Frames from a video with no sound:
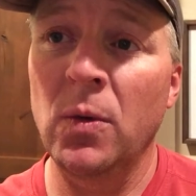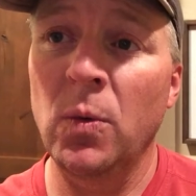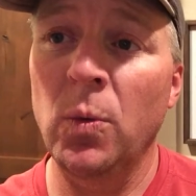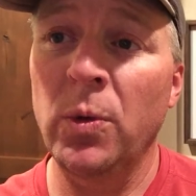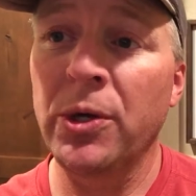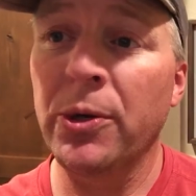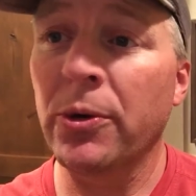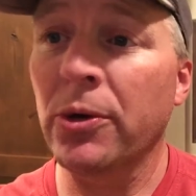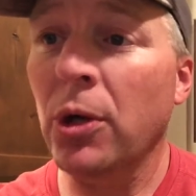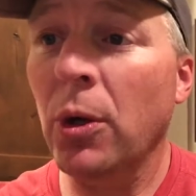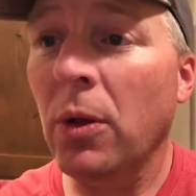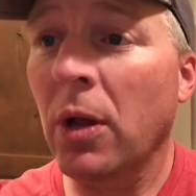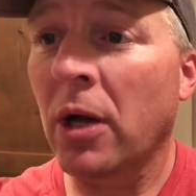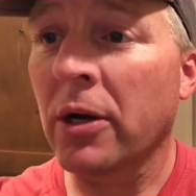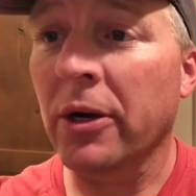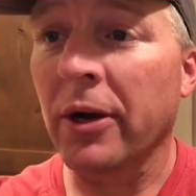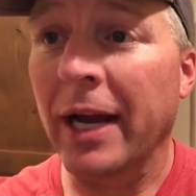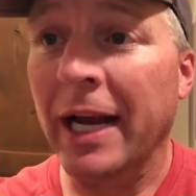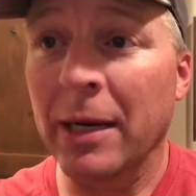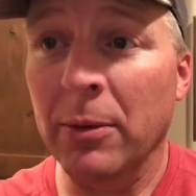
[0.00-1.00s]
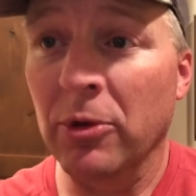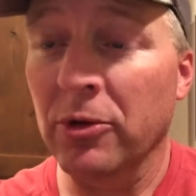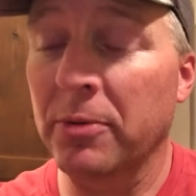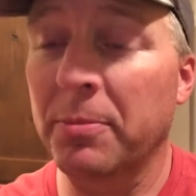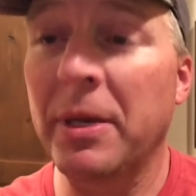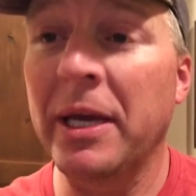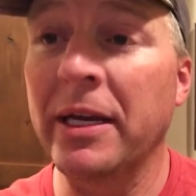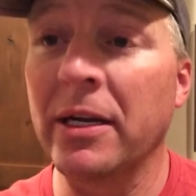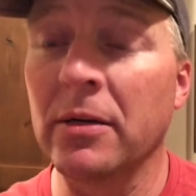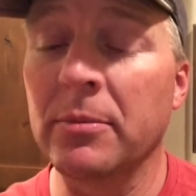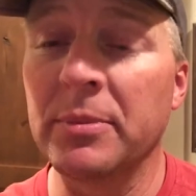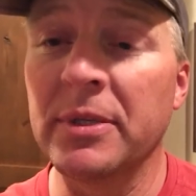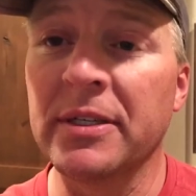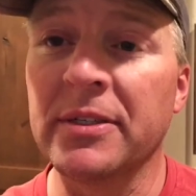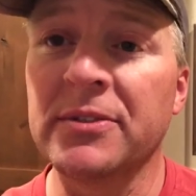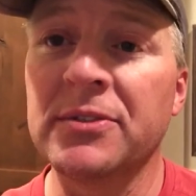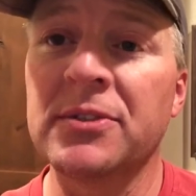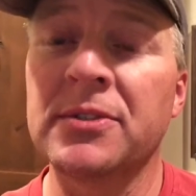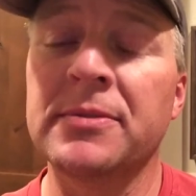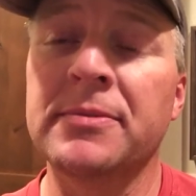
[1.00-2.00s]
When you are no longer able to pay your
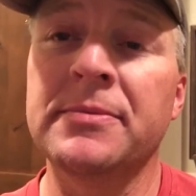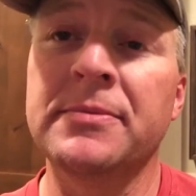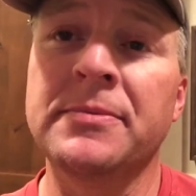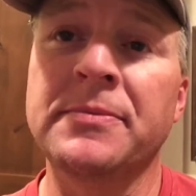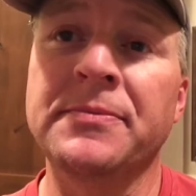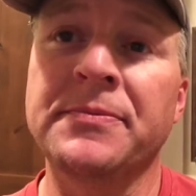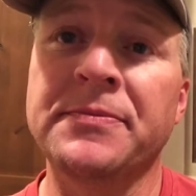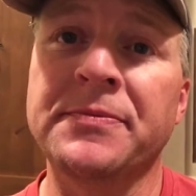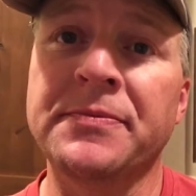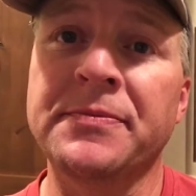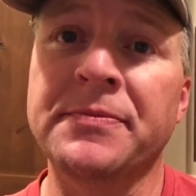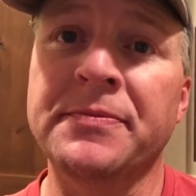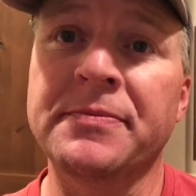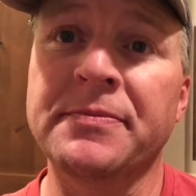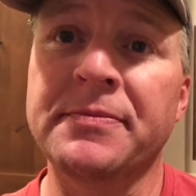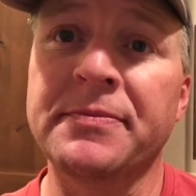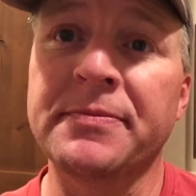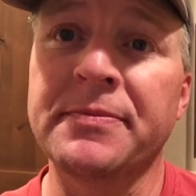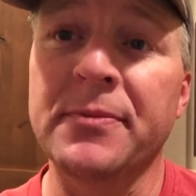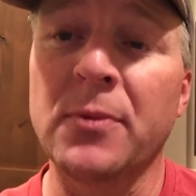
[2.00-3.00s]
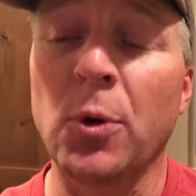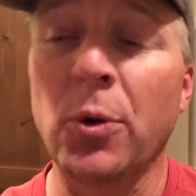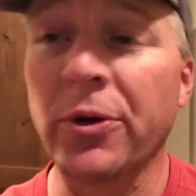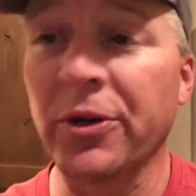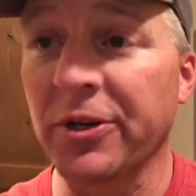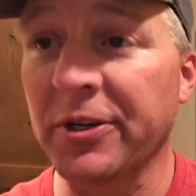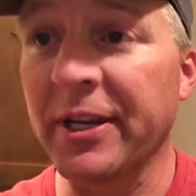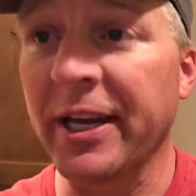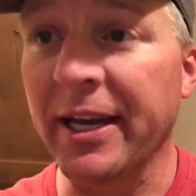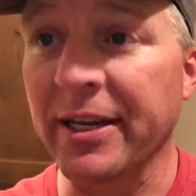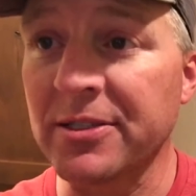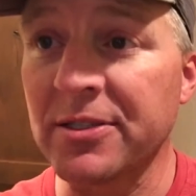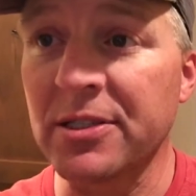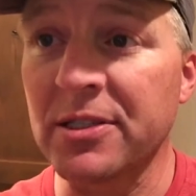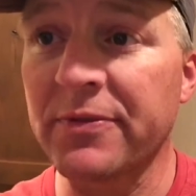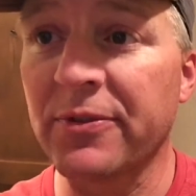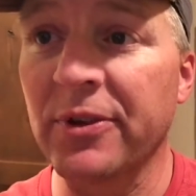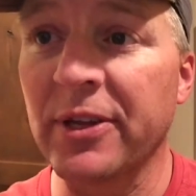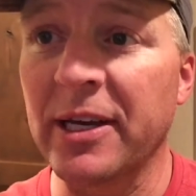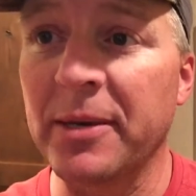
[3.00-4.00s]
bills, or your
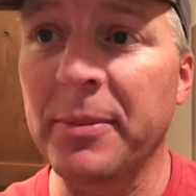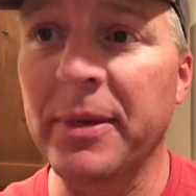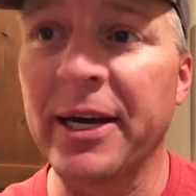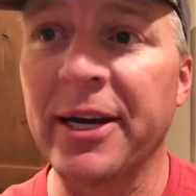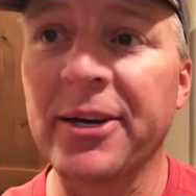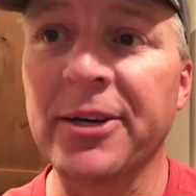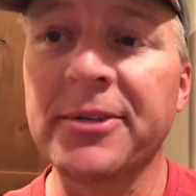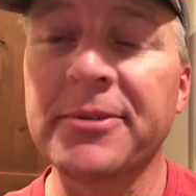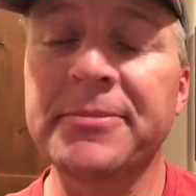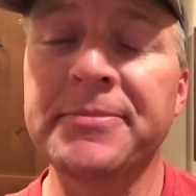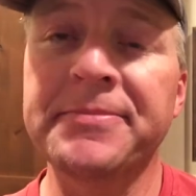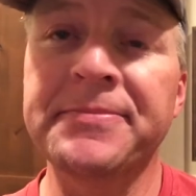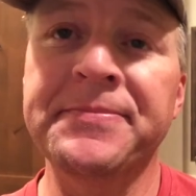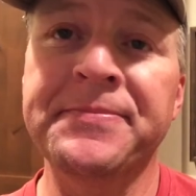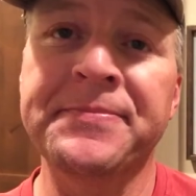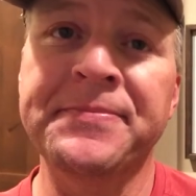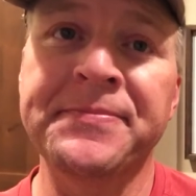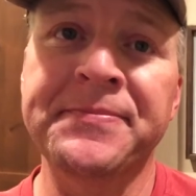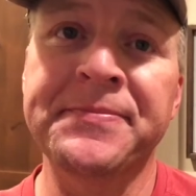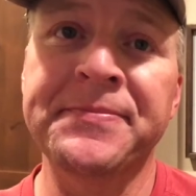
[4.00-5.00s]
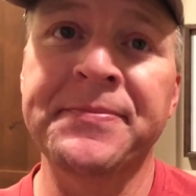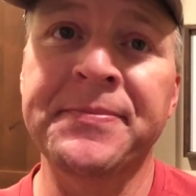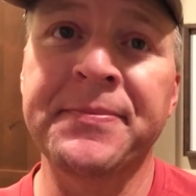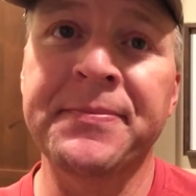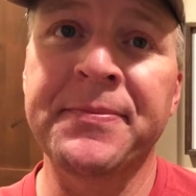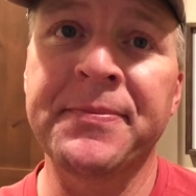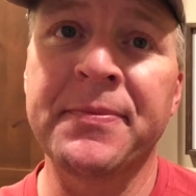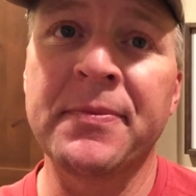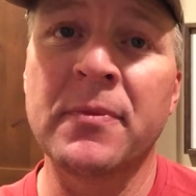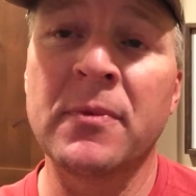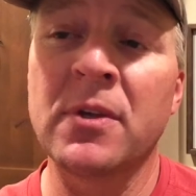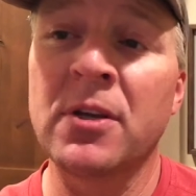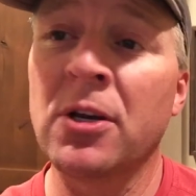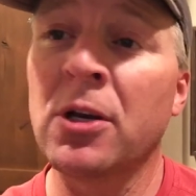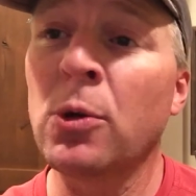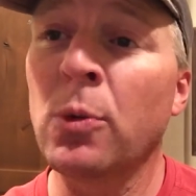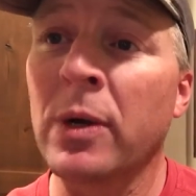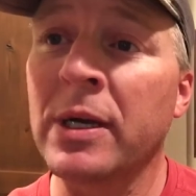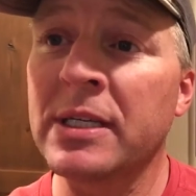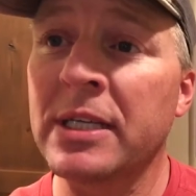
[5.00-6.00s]
taxes for that matter,
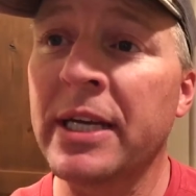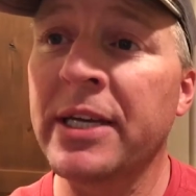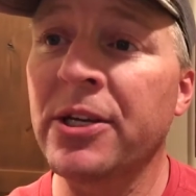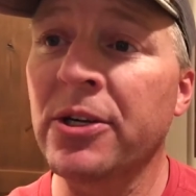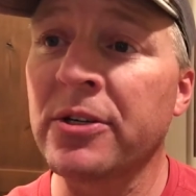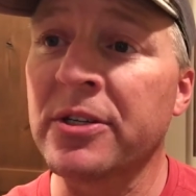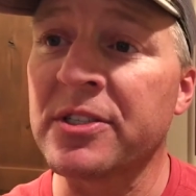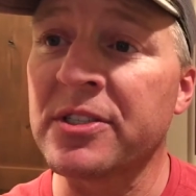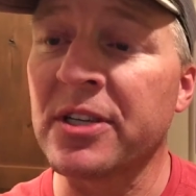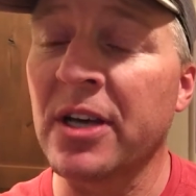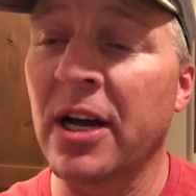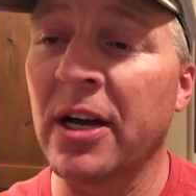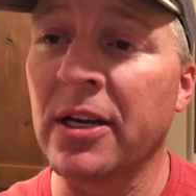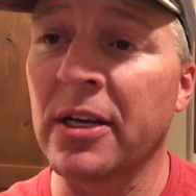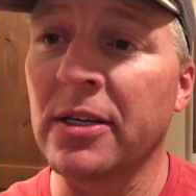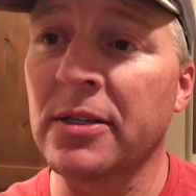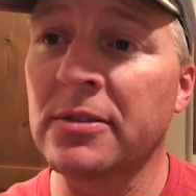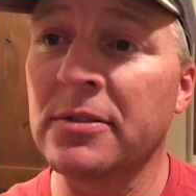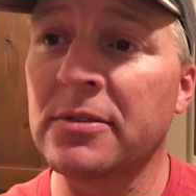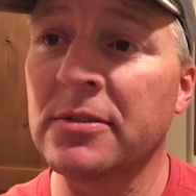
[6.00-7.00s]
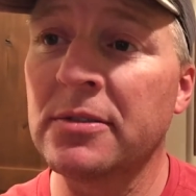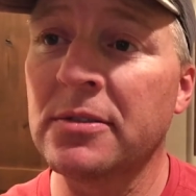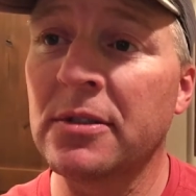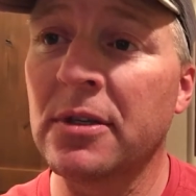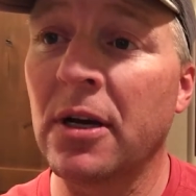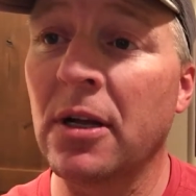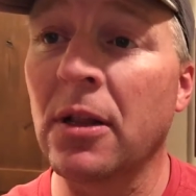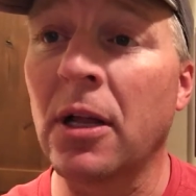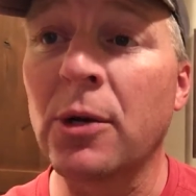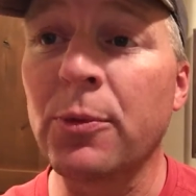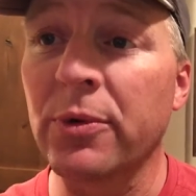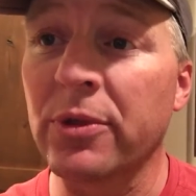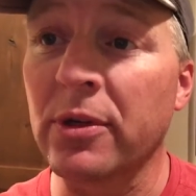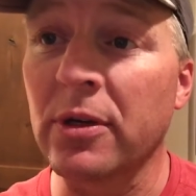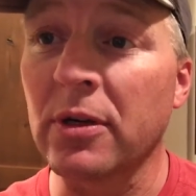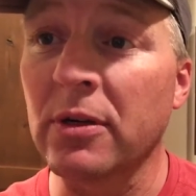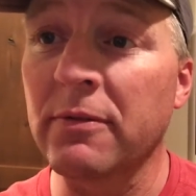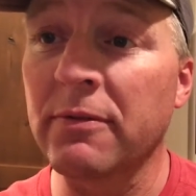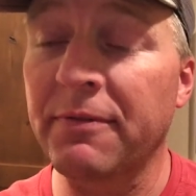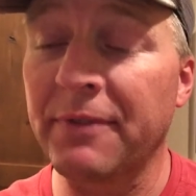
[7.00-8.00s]
you're going to want to take your Discata, along with
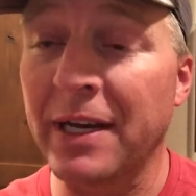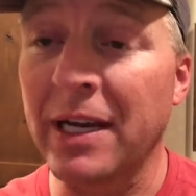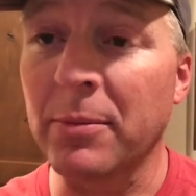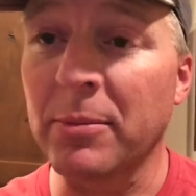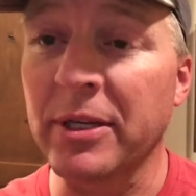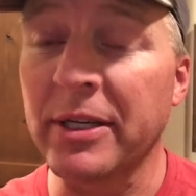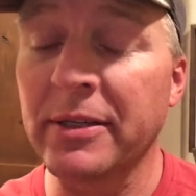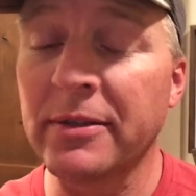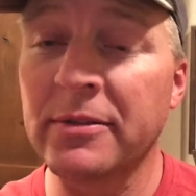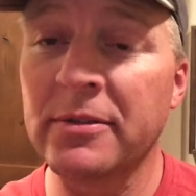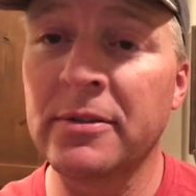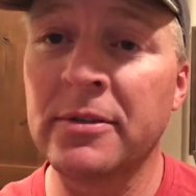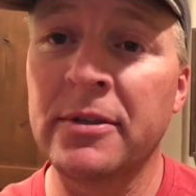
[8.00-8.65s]
your family,